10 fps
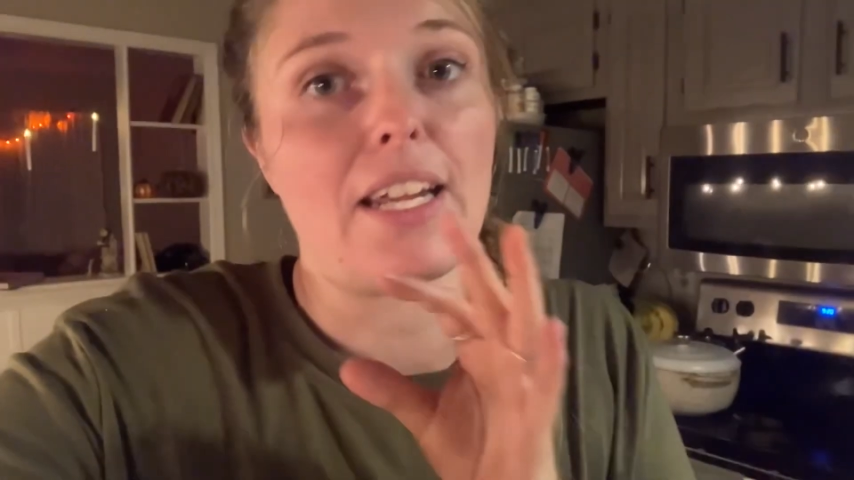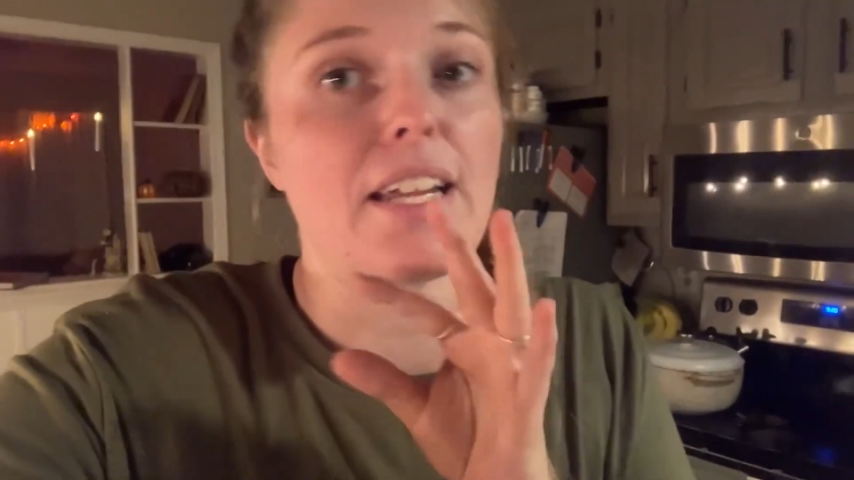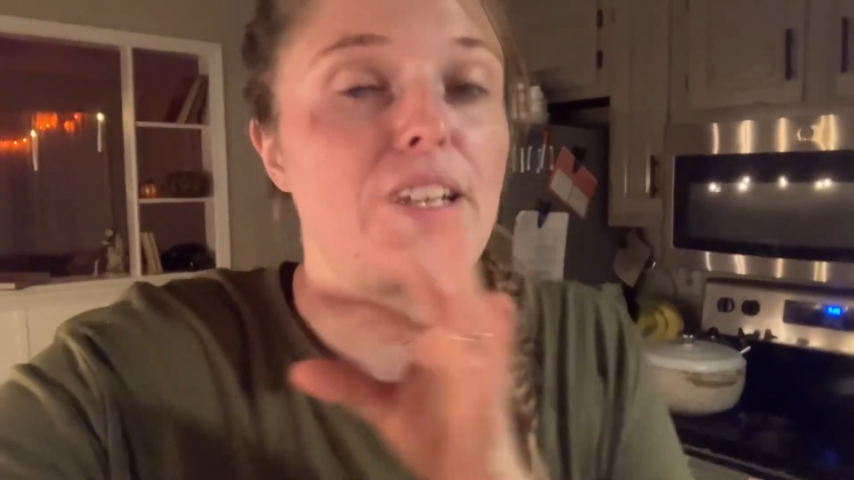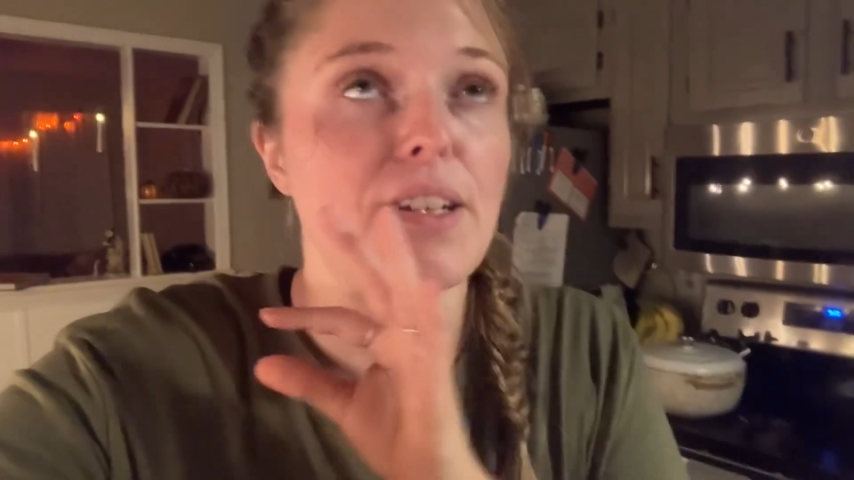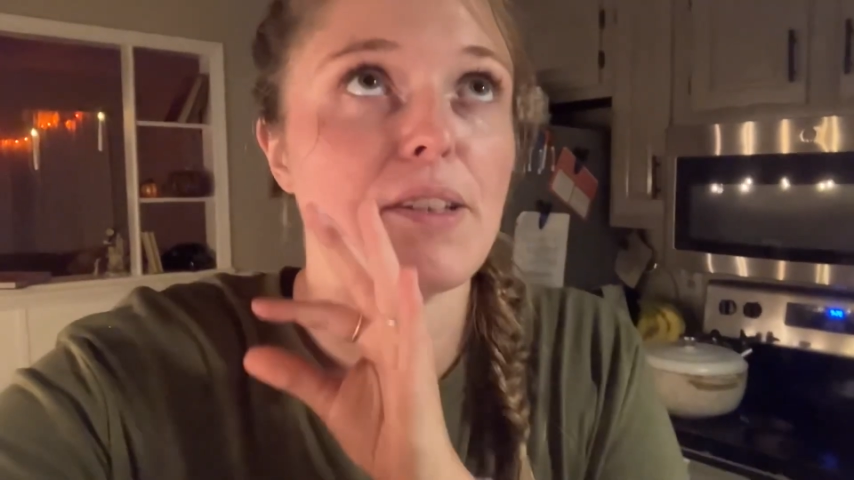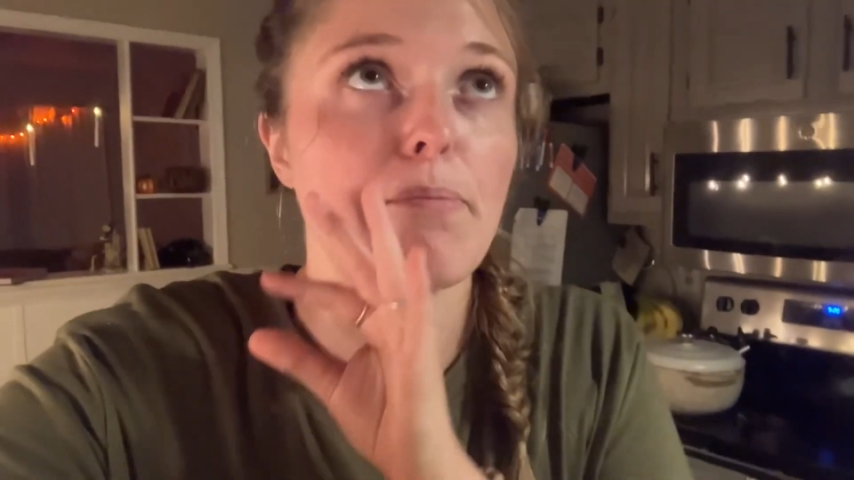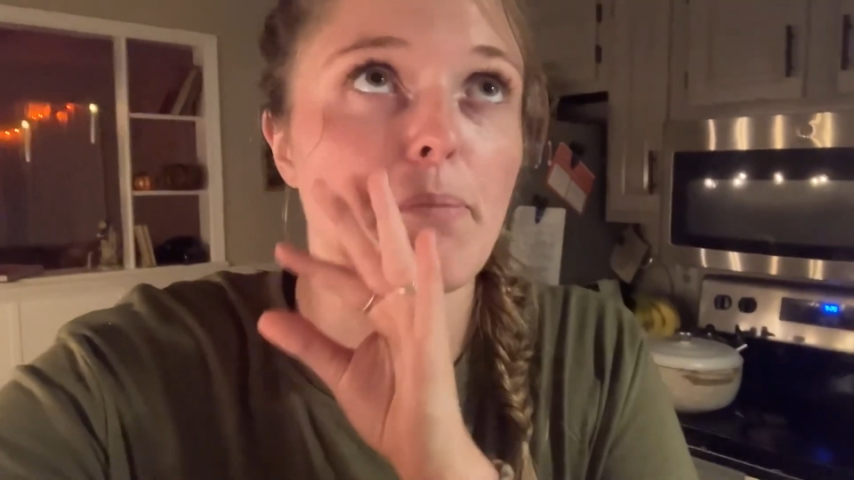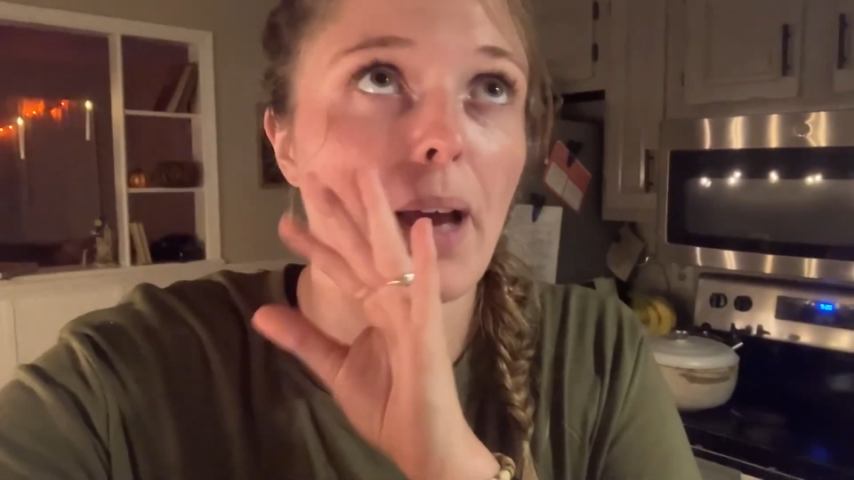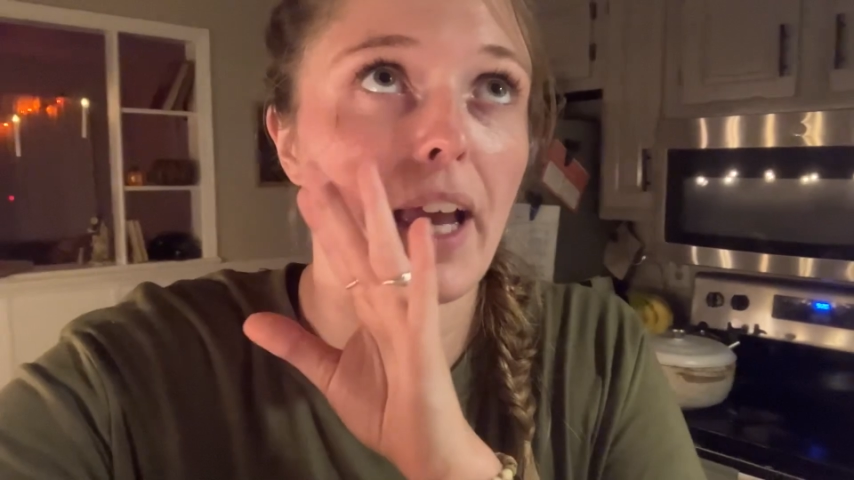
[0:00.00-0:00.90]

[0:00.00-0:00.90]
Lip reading: is my